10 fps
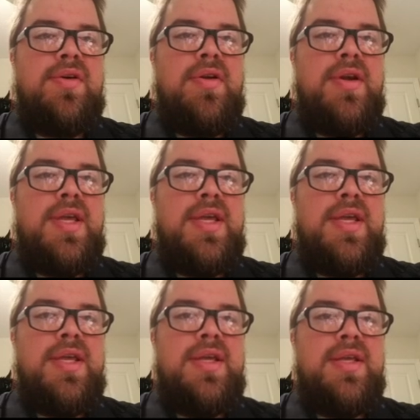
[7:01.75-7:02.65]
card
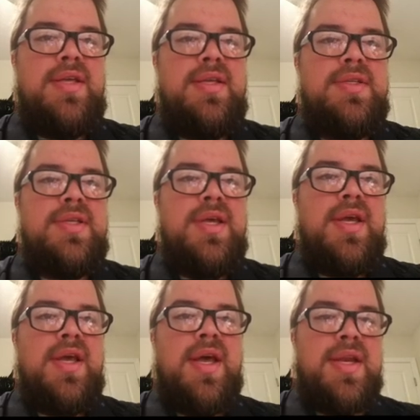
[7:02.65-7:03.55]
is
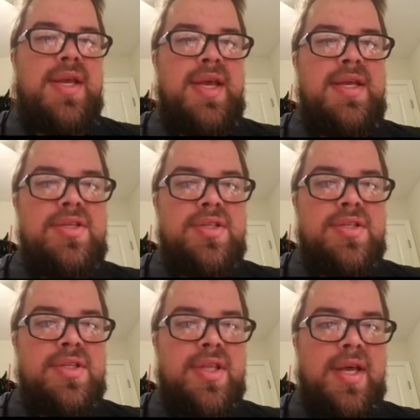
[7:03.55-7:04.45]
an
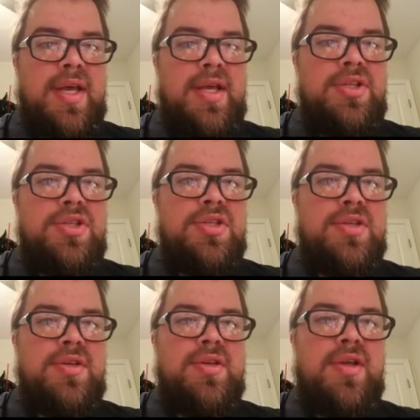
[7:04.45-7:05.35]
Aegislash
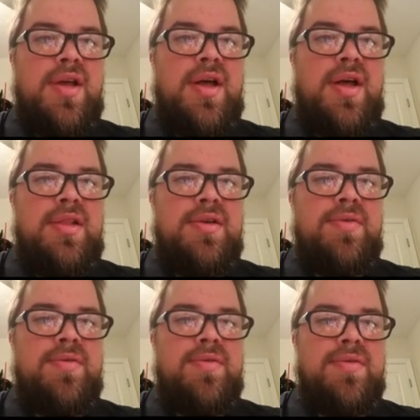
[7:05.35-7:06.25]

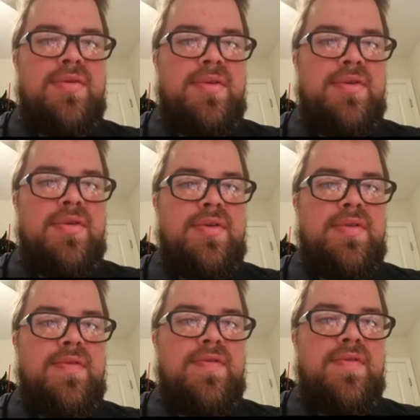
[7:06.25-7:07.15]
Hollow
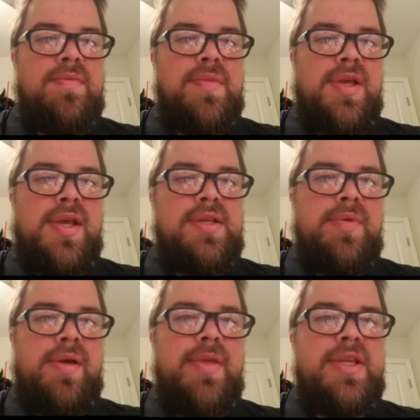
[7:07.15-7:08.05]
from
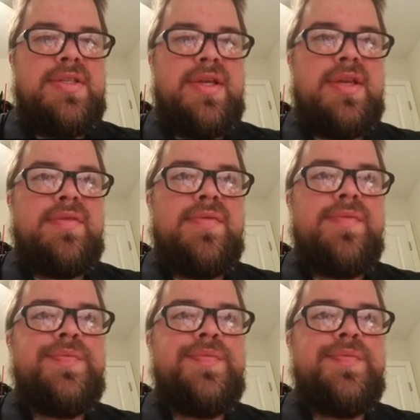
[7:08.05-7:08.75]
XY base set.